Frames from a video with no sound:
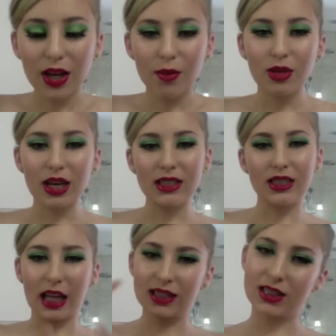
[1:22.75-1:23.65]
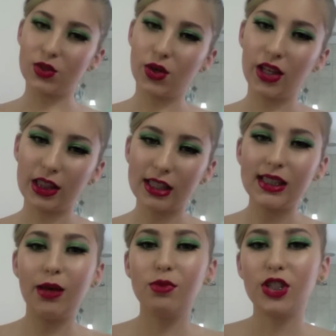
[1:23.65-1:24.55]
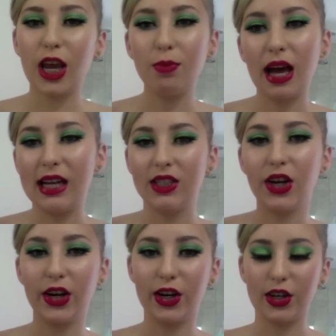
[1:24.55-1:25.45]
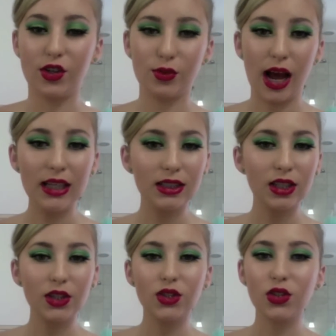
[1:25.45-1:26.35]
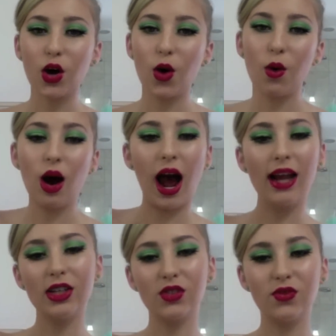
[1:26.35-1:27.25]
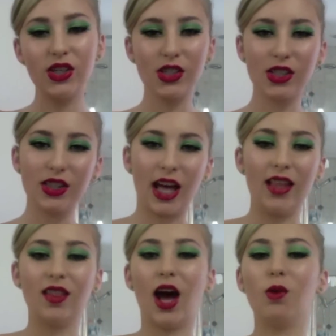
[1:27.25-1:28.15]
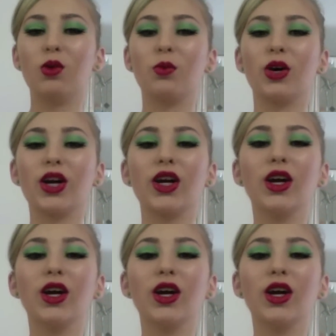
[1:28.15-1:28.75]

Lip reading: because that's sort of like the same shape as her dress, so I just figured that that would work,